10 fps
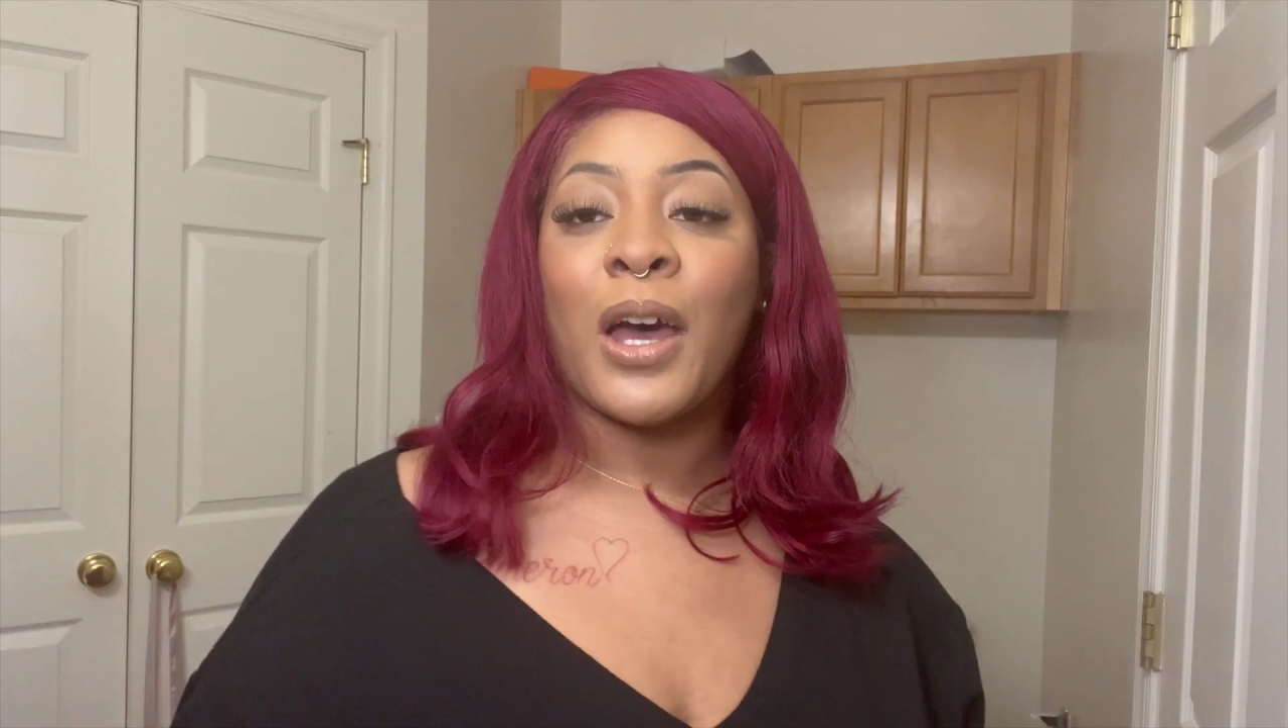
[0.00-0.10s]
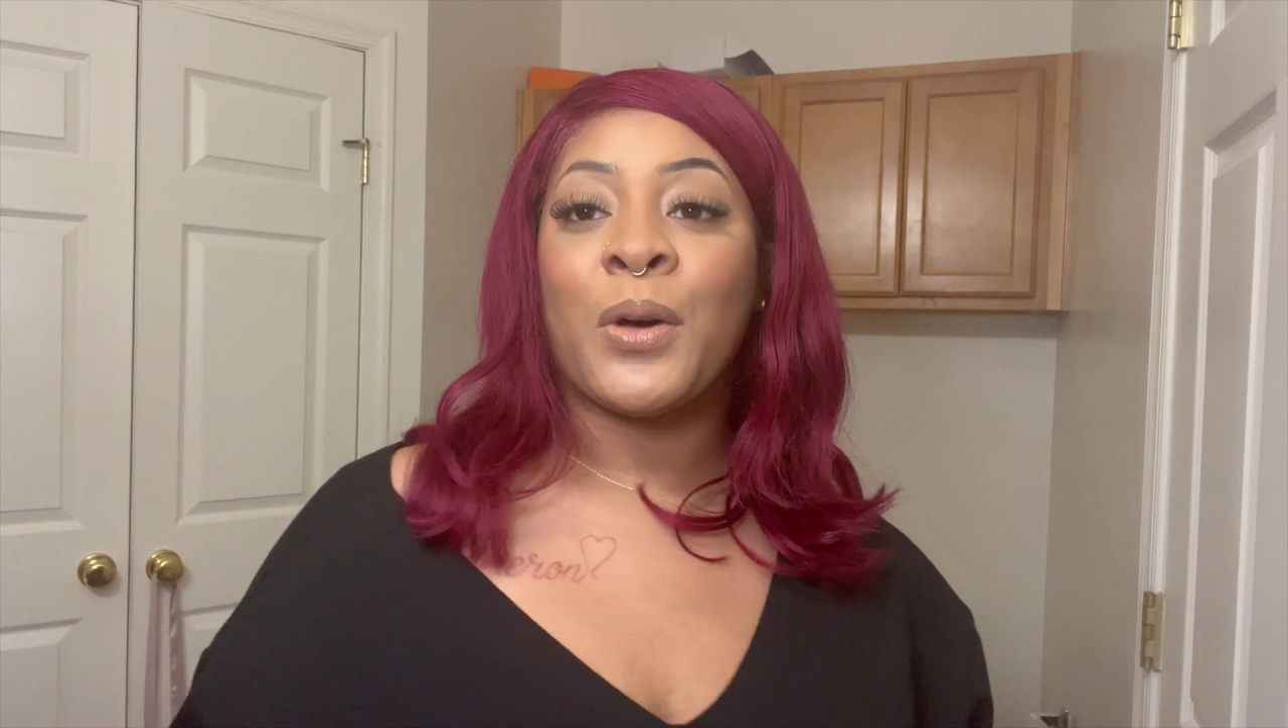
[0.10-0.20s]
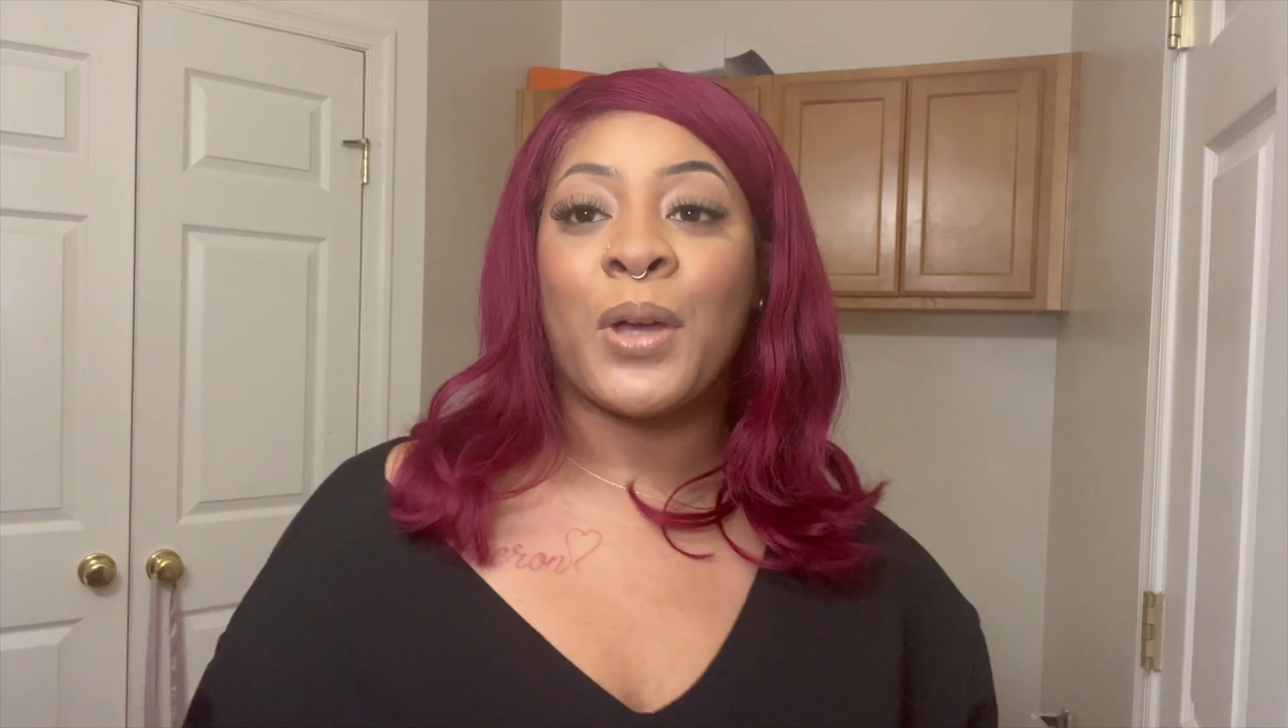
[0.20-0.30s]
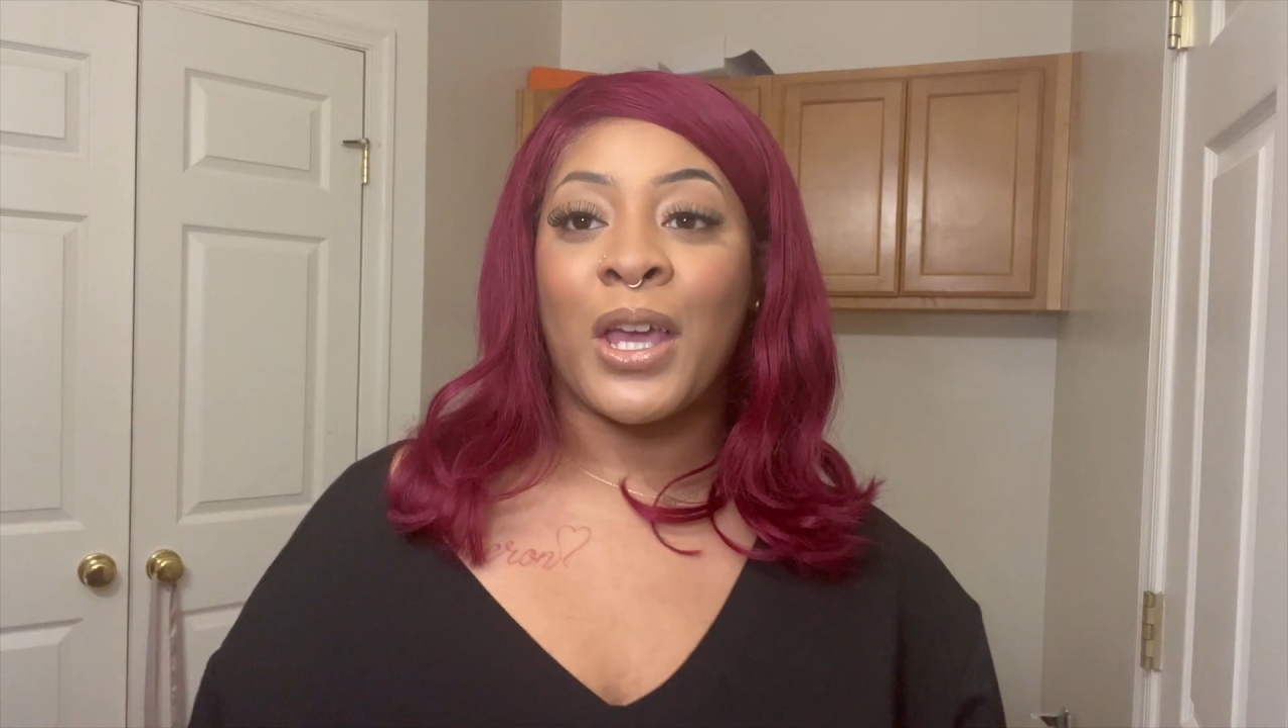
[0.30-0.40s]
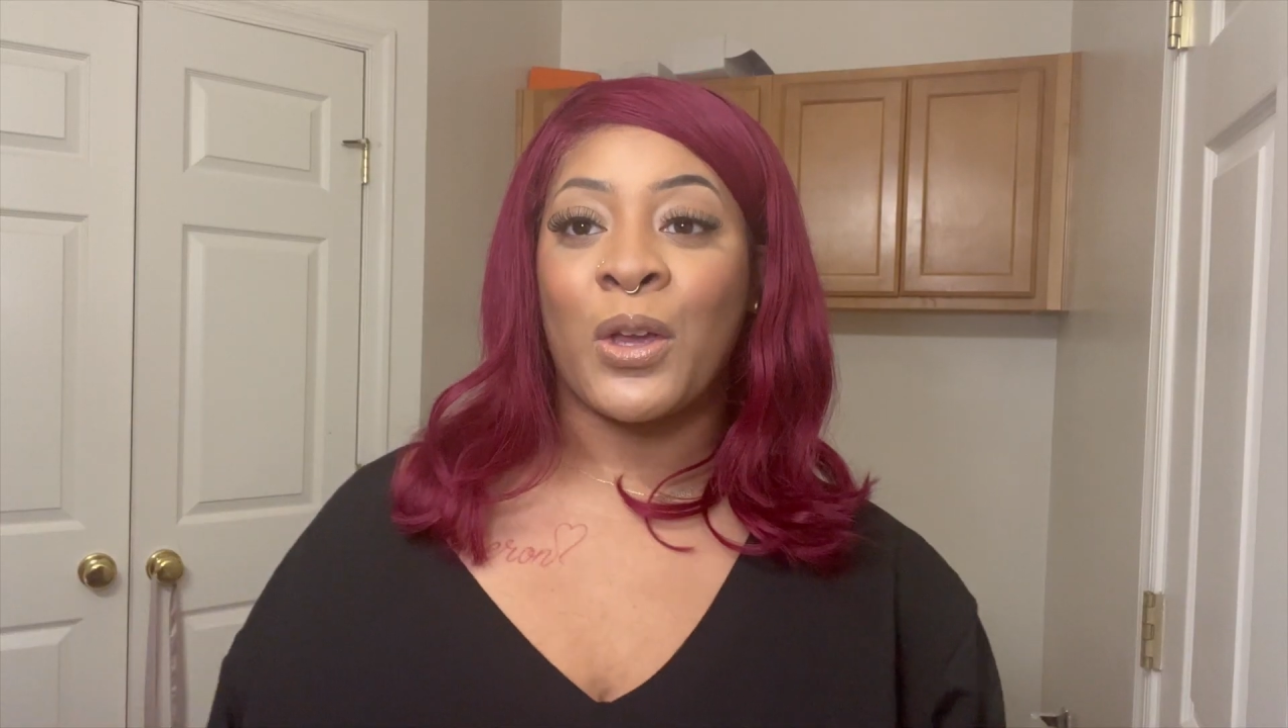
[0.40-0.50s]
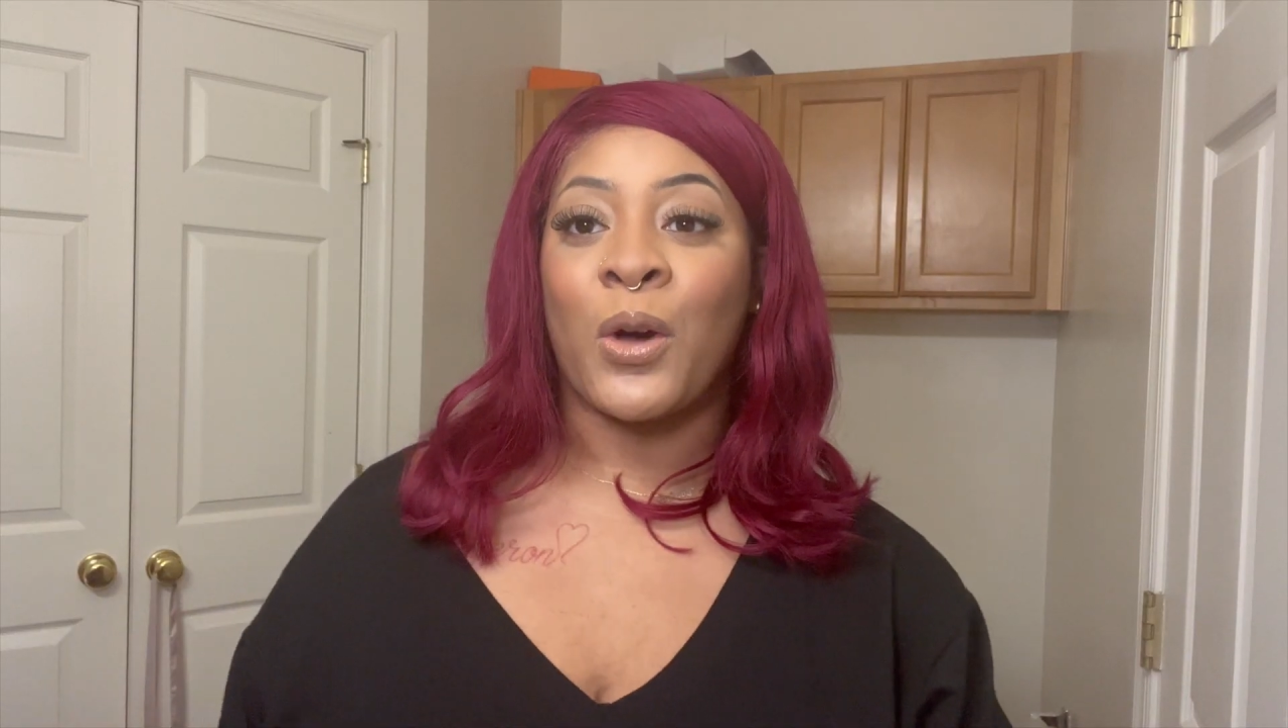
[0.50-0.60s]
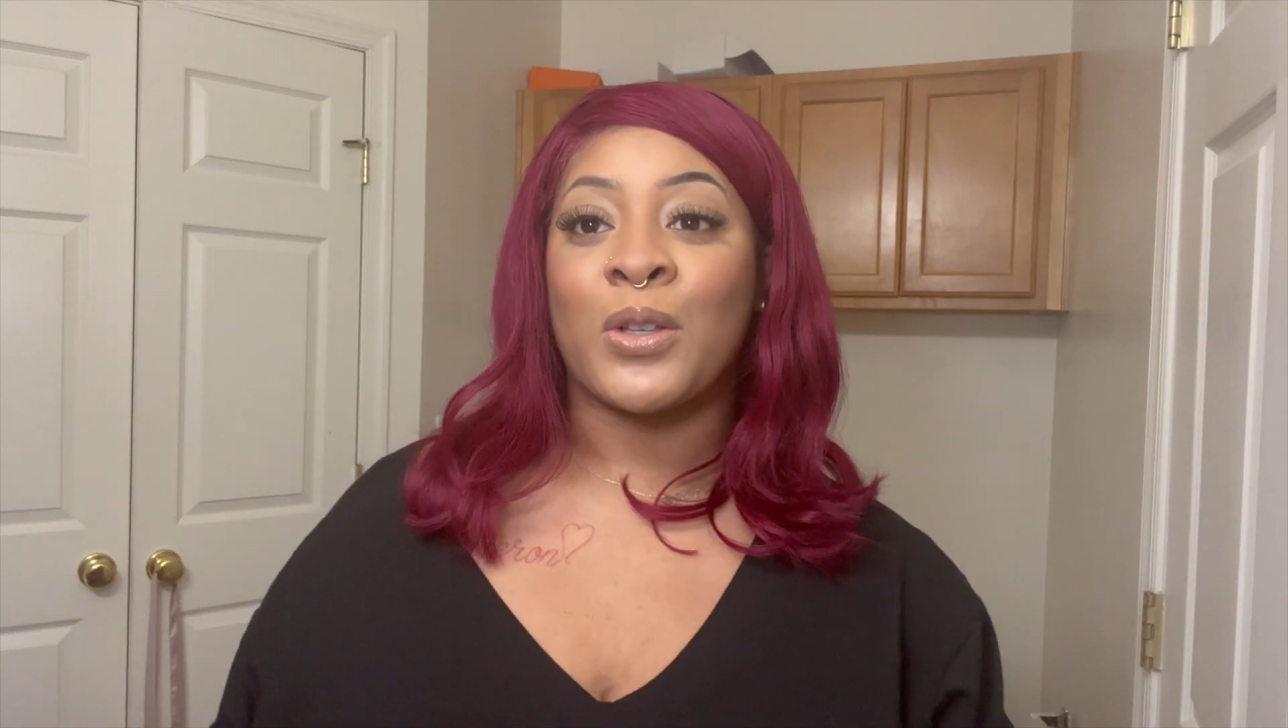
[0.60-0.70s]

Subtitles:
Okay, y'all,